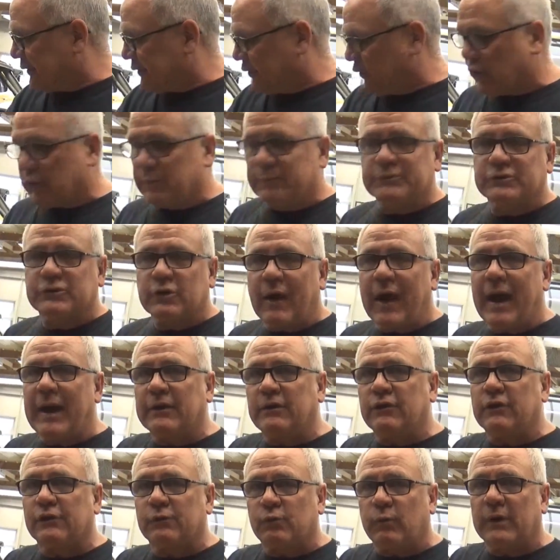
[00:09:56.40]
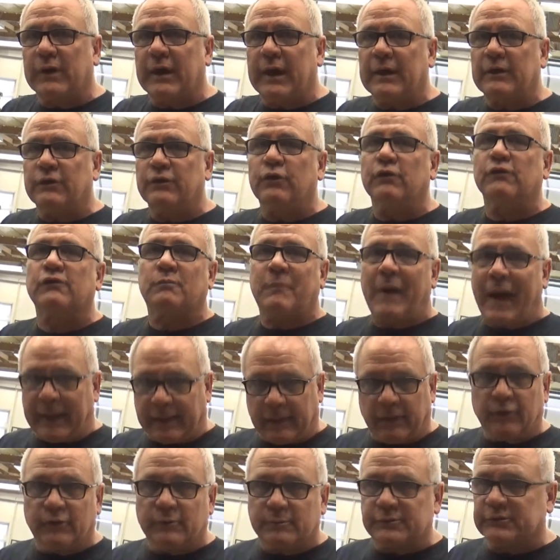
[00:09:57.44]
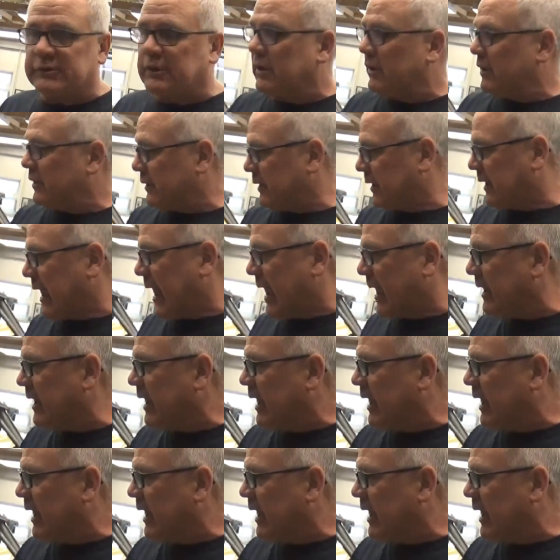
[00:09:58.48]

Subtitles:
loops, so I just went ahead and used my loops. Okay,